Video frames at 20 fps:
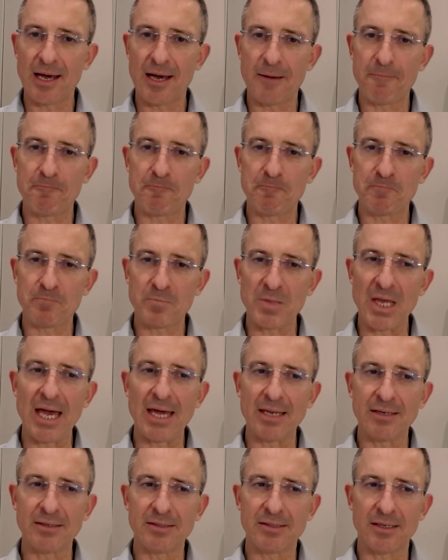um,
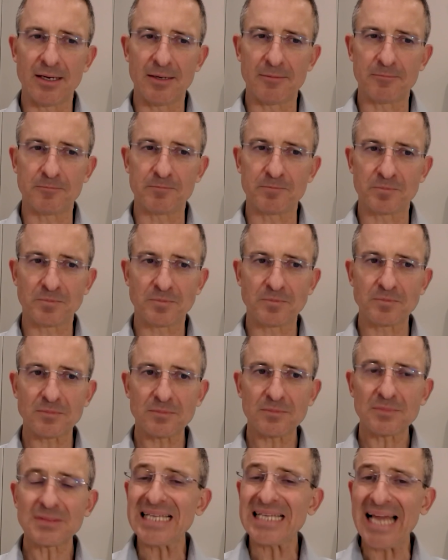and um,
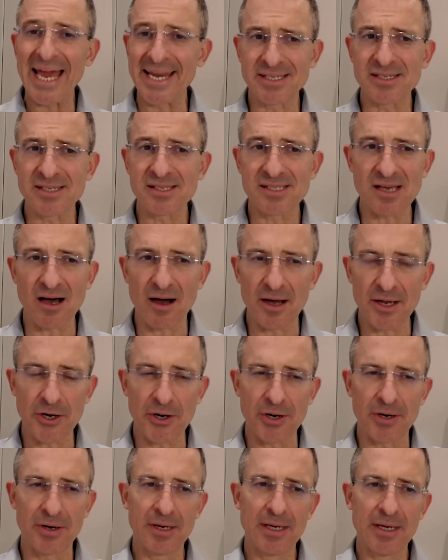and
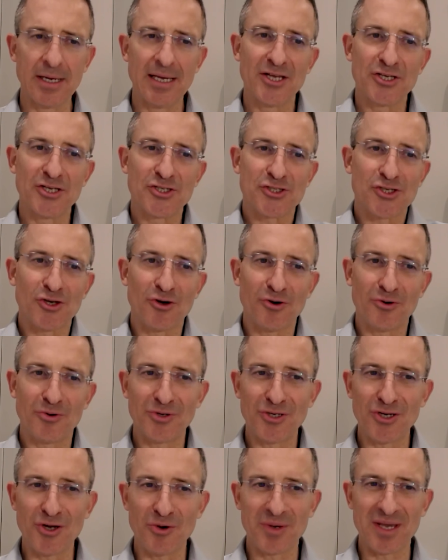desire.
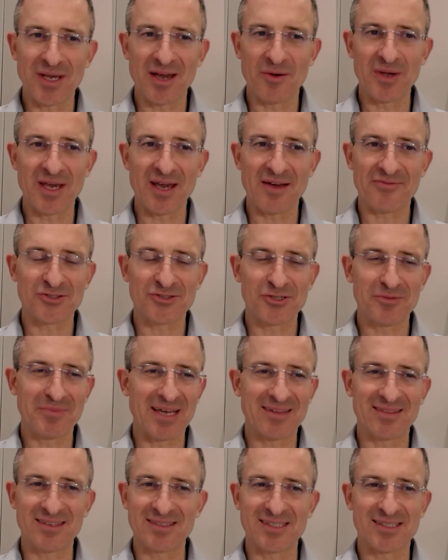So you know, we we have to
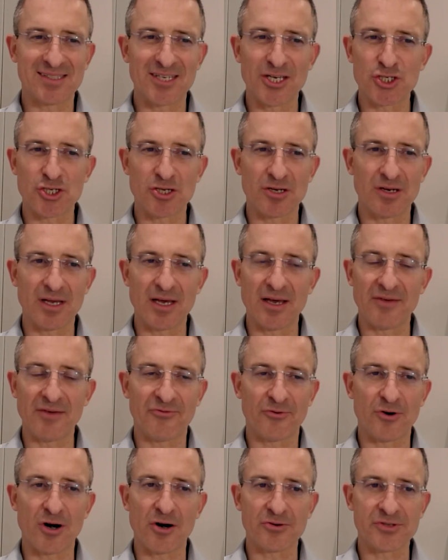make the decision
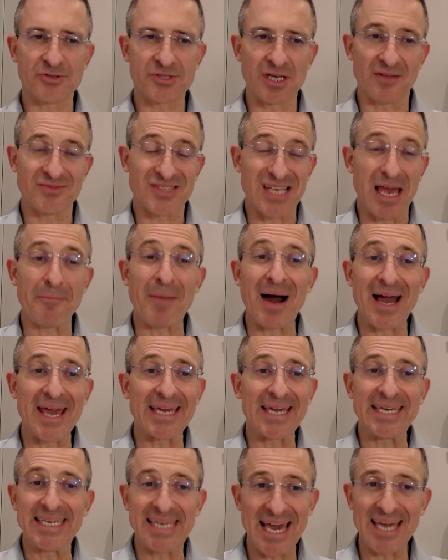uh, for ourselves. Am
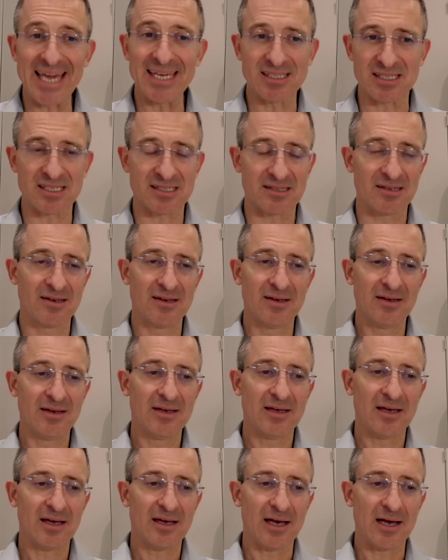I against
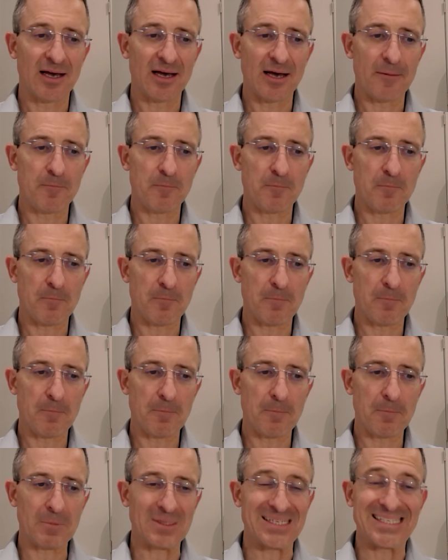um,
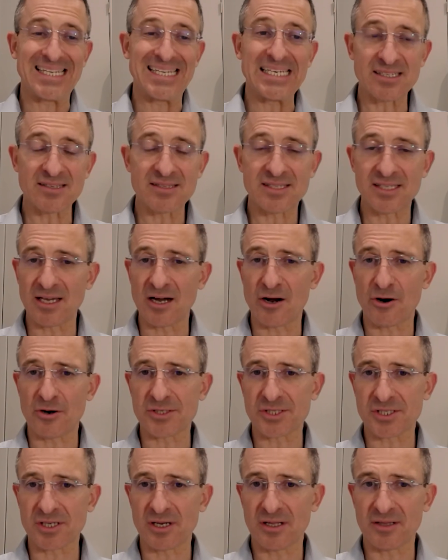distancing
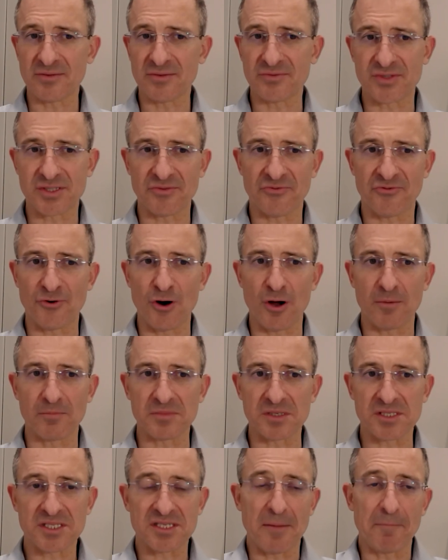ourselves
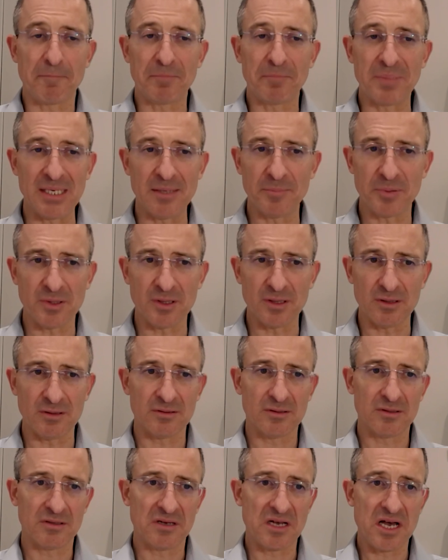from some
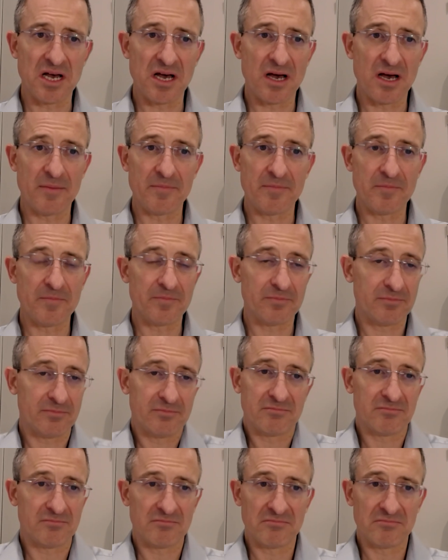people? Um,